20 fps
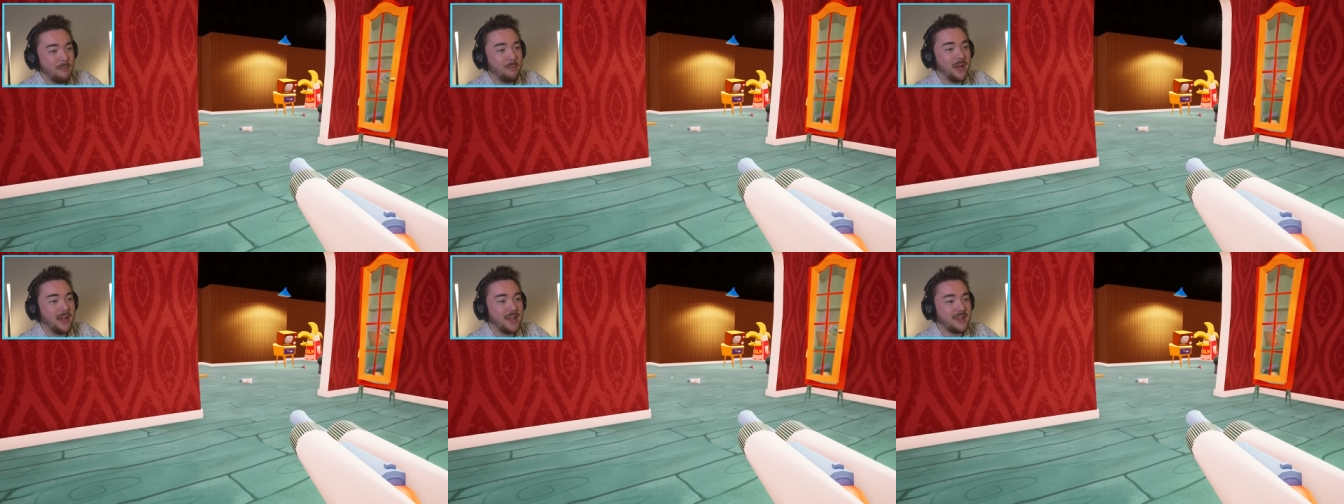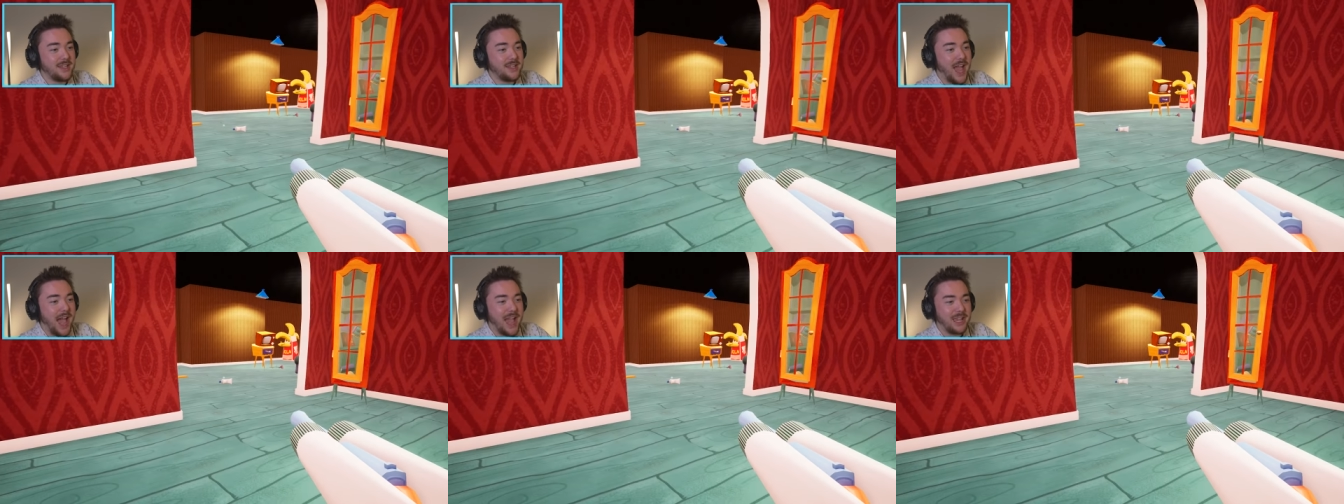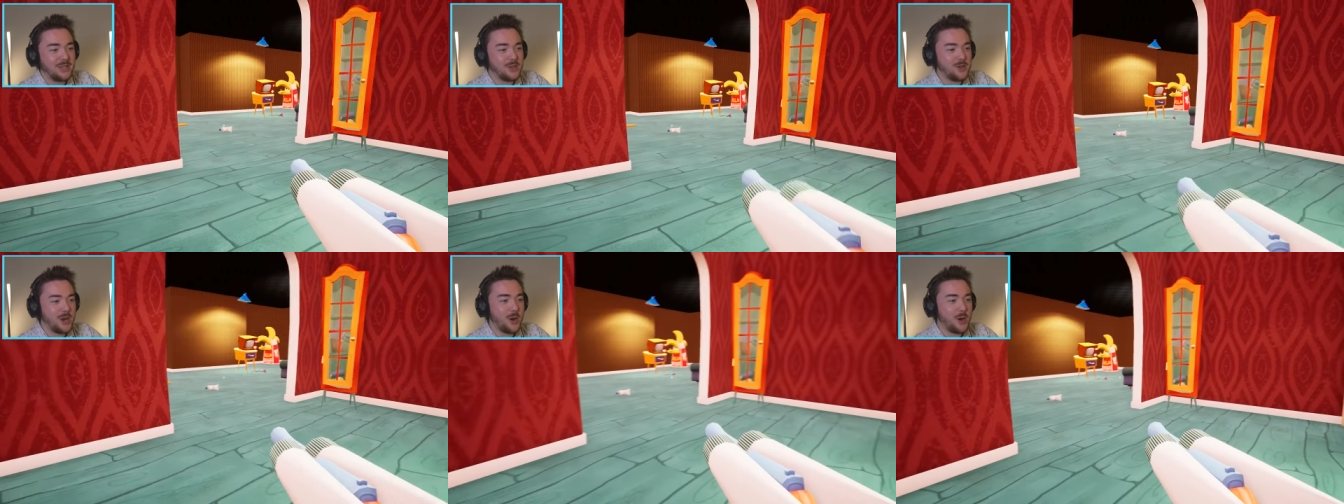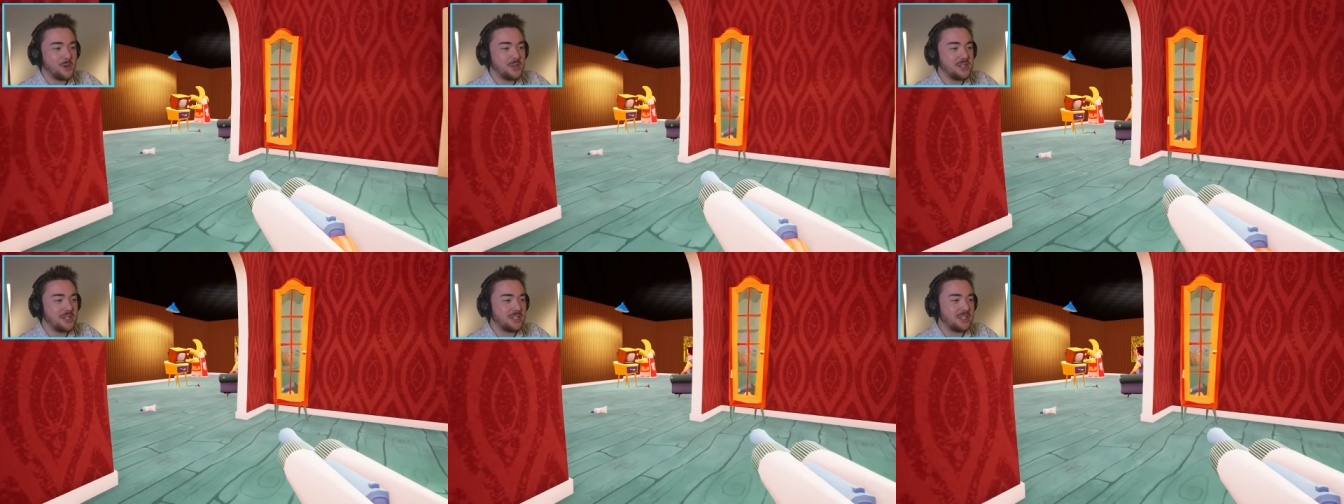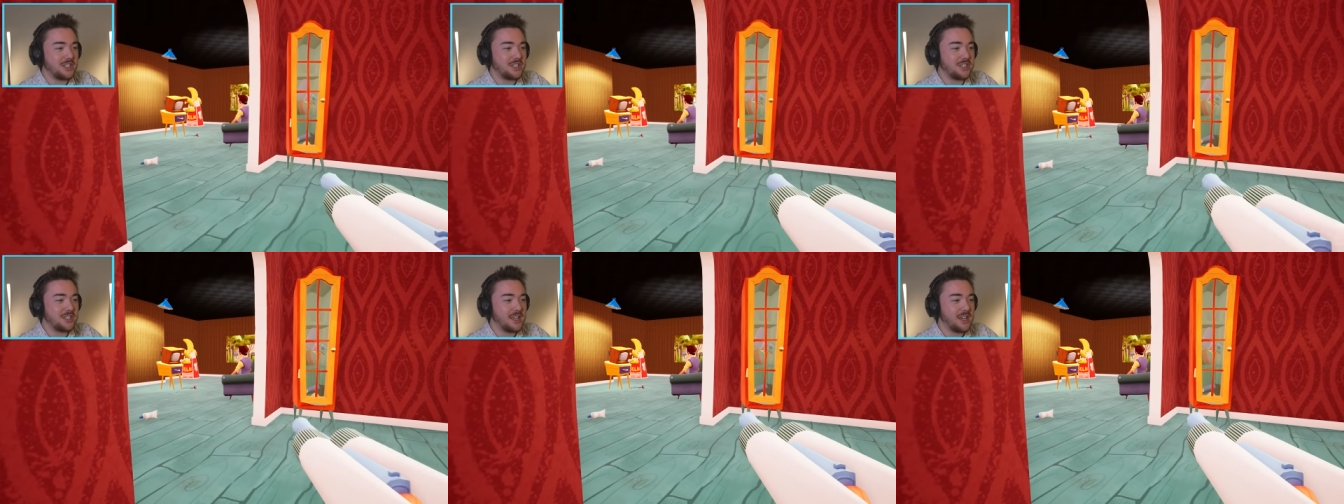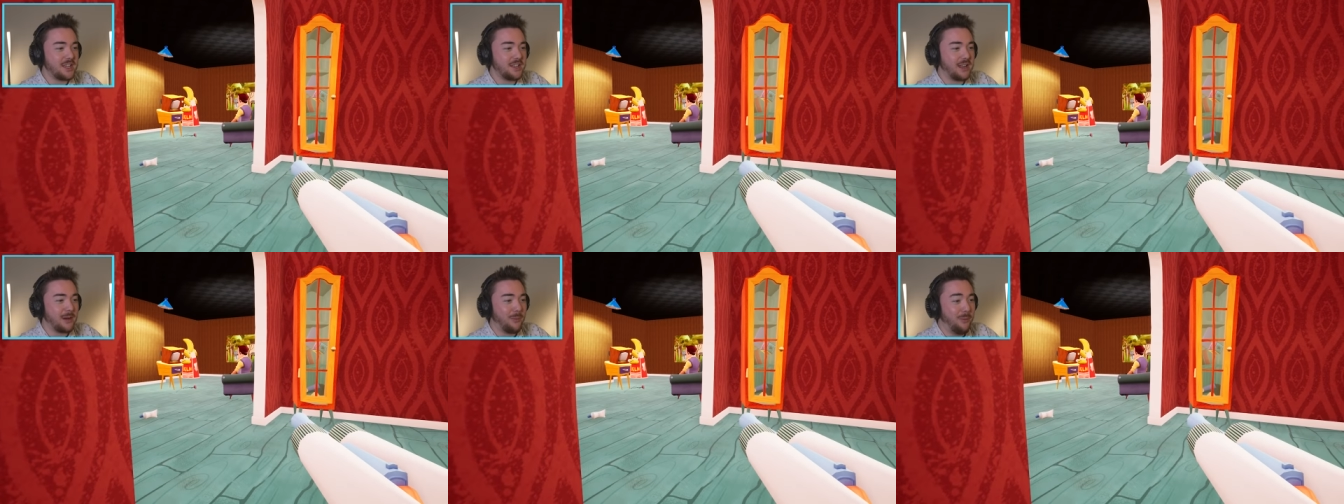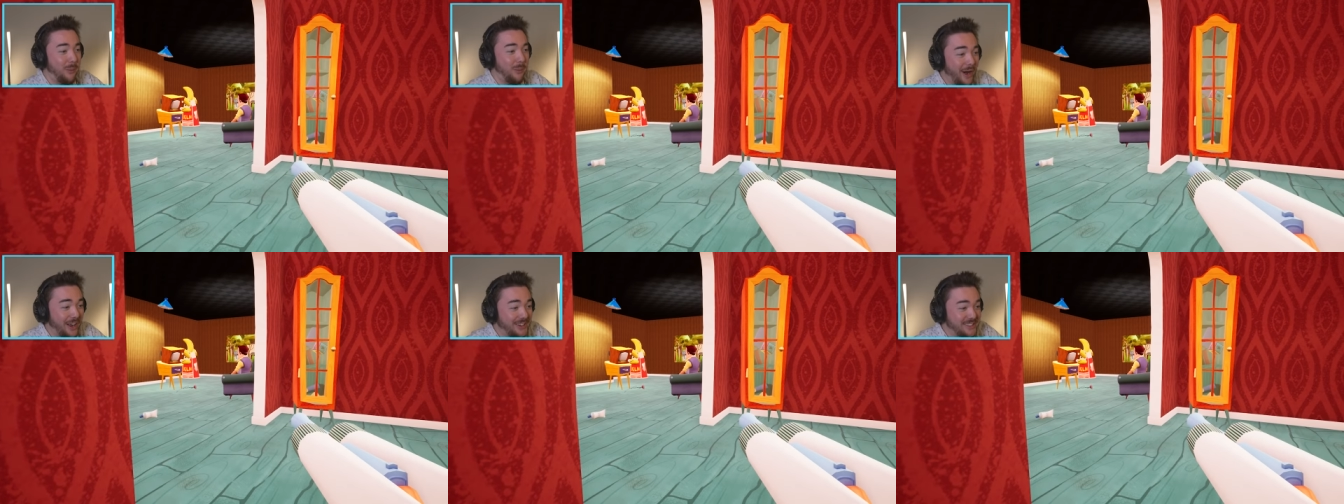But yeah, you know, he's just sitting there
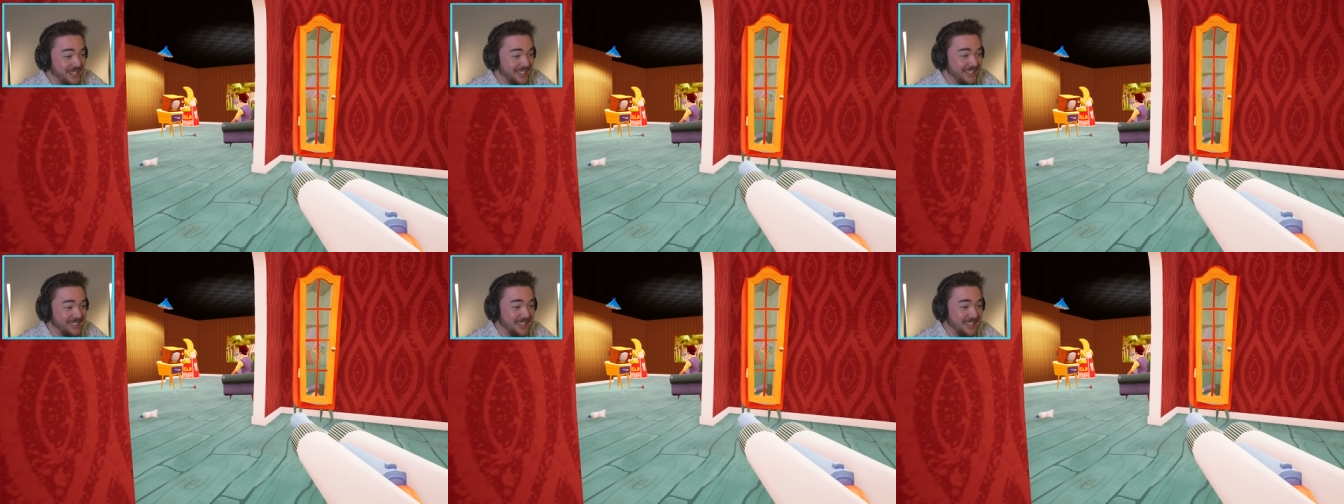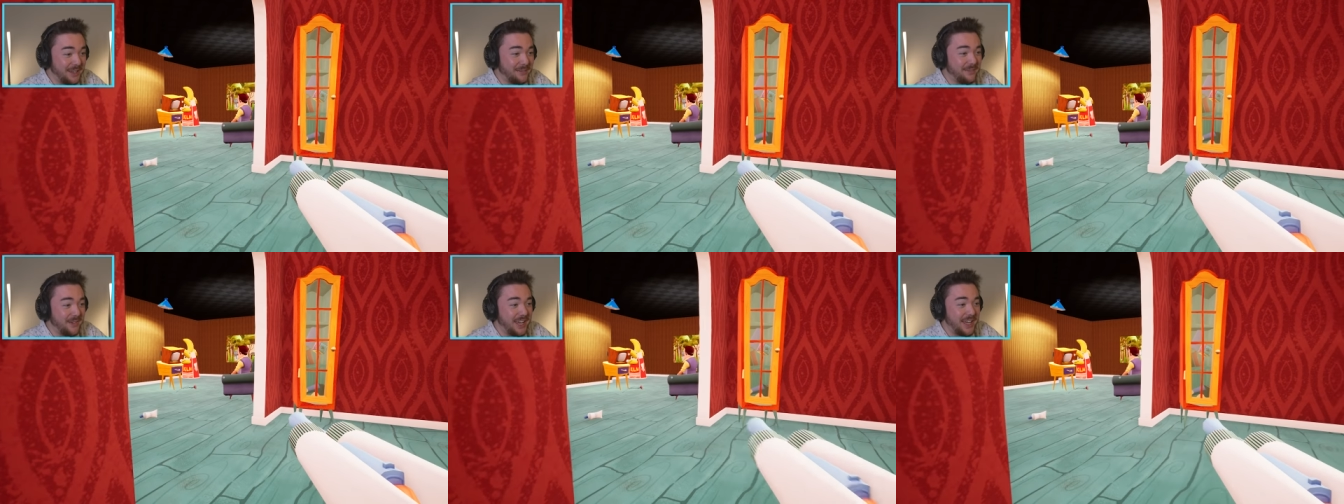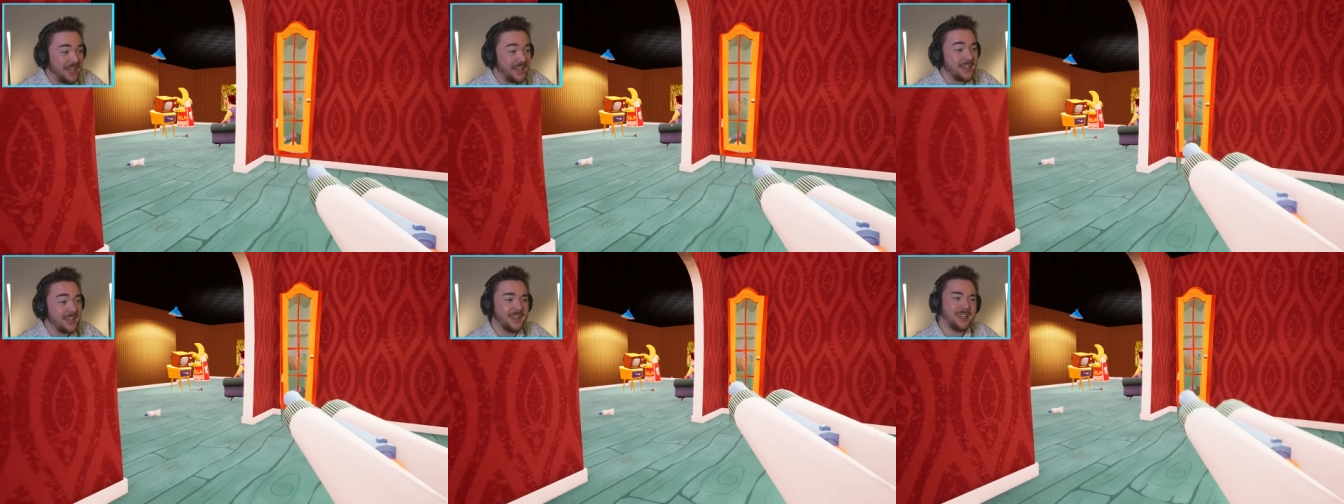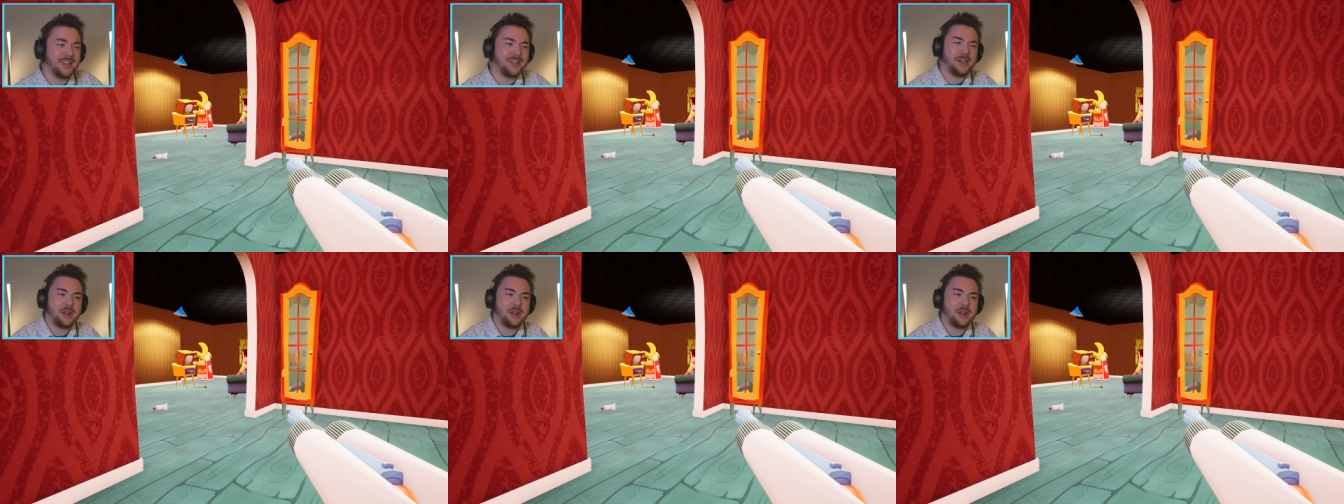watching TV.